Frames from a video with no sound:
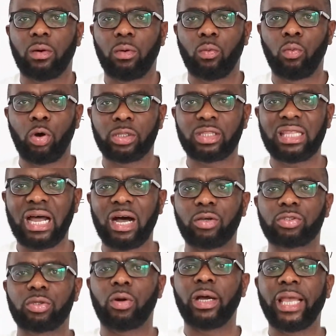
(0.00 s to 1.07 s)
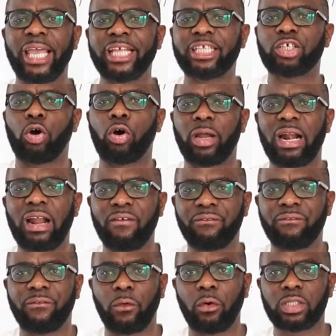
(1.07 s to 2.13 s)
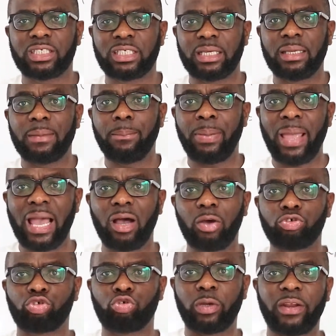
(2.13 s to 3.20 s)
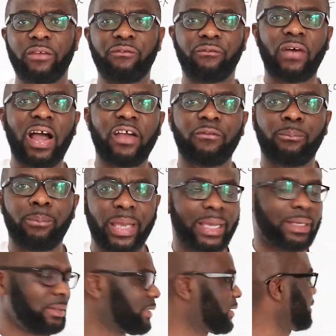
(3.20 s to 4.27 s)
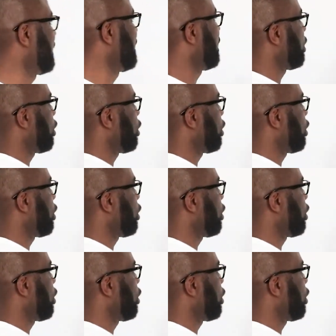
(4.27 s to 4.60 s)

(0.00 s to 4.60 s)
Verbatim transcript: 1840 pounds 25 pence